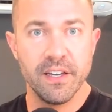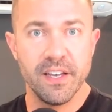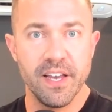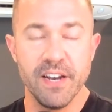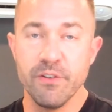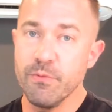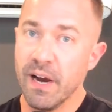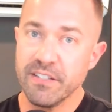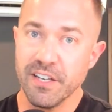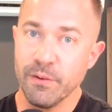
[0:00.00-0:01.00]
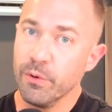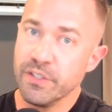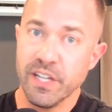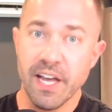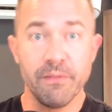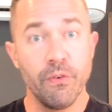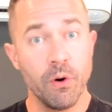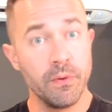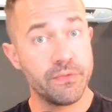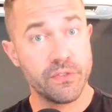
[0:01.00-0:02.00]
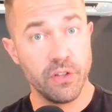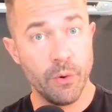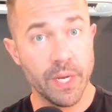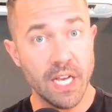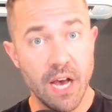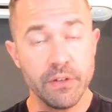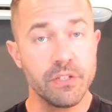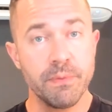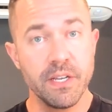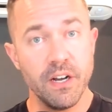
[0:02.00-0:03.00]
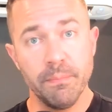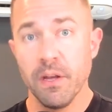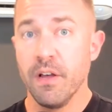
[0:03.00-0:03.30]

And you might say, well, isn't that a form of slowing down to speed up?